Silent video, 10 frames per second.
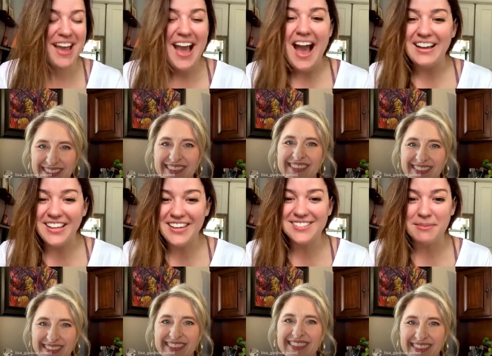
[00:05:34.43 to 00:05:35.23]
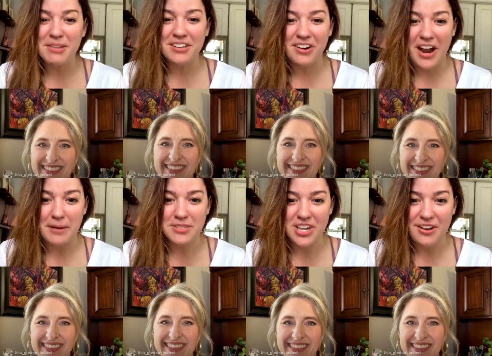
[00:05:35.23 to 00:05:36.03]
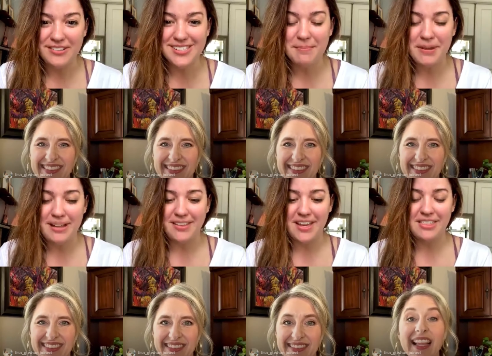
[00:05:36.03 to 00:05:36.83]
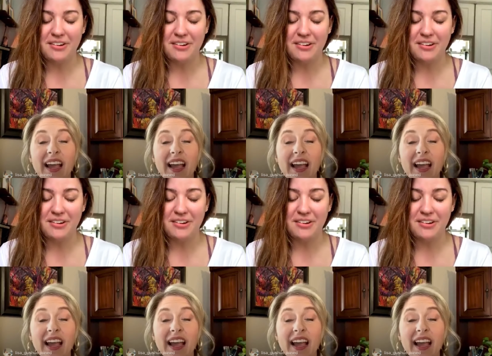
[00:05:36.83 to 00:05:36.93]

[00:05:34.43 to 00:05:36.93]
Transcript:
Speaker 1: like some of the crime shows, but I like the crime